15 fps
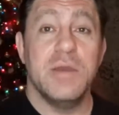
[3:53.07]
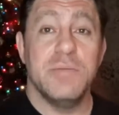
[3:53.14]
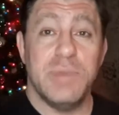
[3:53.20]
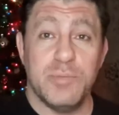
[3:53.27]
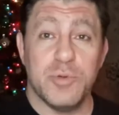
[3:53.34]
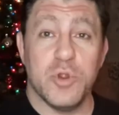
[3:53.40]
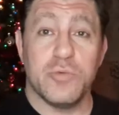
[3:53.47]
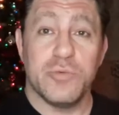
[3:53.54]

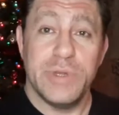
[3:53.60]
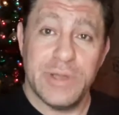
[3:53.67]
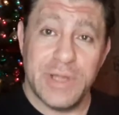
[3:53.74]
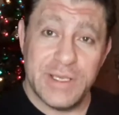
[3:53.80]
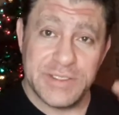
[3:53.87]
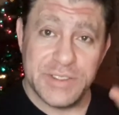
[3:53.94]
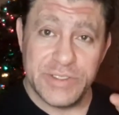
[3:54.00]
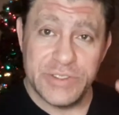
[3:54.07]
People don't
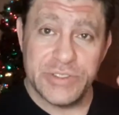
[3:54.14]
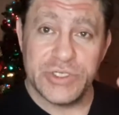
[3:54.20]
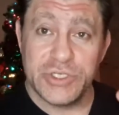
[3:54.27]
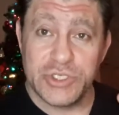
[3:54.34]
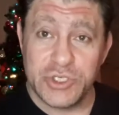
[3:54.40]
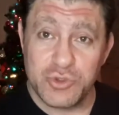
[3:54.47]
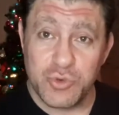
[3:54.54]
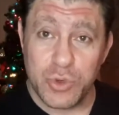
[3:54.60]
realize it. It's
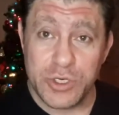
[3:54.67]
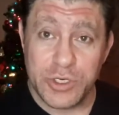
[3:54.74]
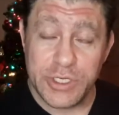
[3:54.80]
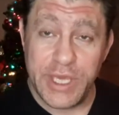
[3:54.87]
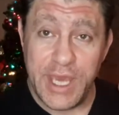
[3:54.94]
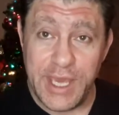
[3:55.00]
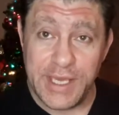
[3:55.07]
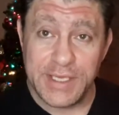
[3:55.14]
just a shorter
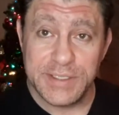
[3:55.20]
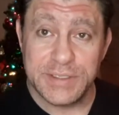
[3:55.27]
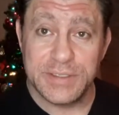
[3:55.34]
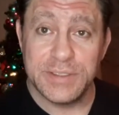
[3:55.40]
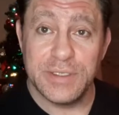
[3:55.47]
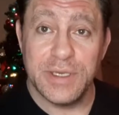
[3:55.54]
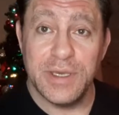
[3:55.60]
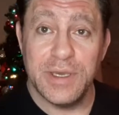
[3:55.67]

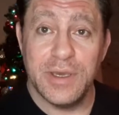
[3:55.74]
case.